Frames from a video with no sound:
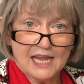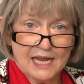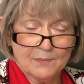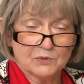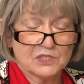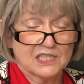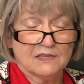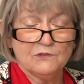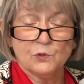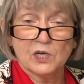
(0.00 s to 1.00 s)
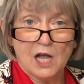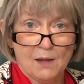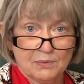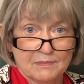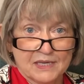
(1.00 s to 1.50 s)
able to give you a
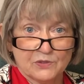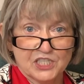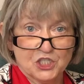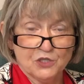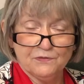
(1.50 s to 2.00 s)
complimentary shoe